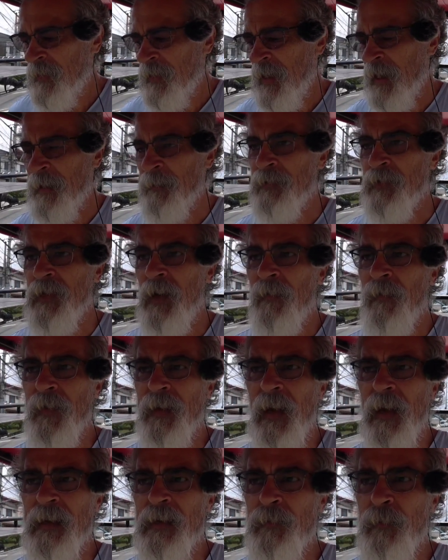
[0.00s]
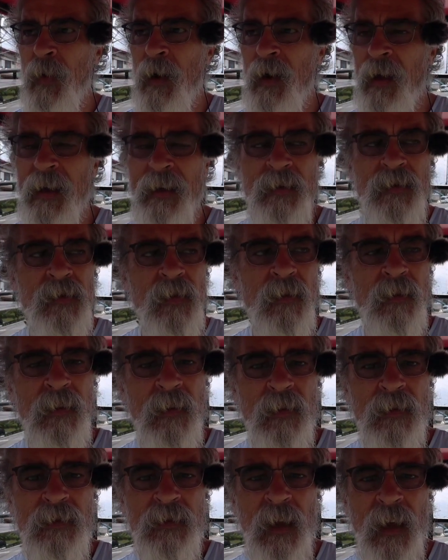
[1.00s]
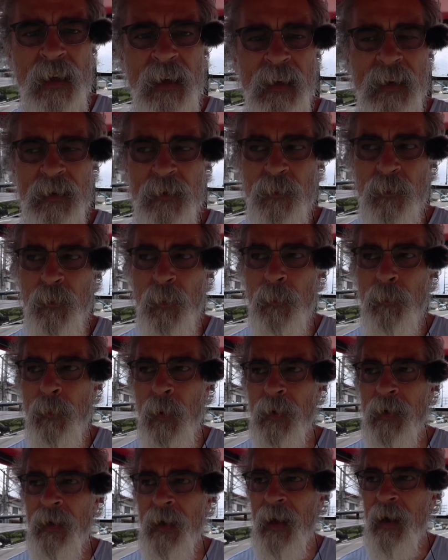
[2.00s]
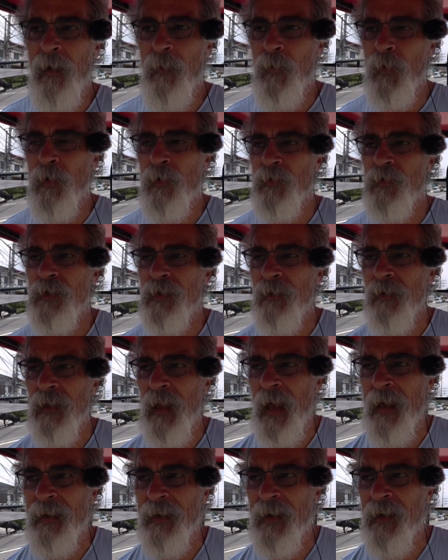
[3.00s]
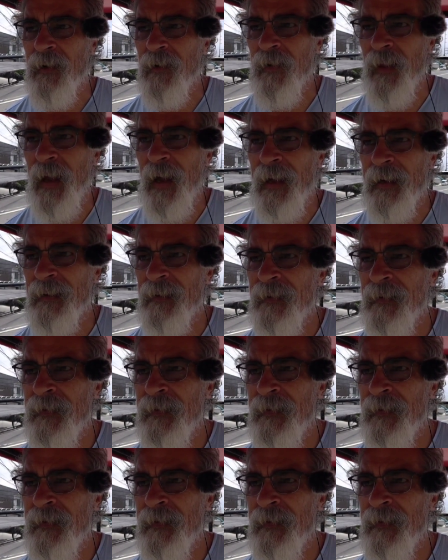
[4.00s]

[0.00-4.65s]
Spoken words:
Got himself a nice buggy, so it looks like he's putting down roots. Glad to hear that.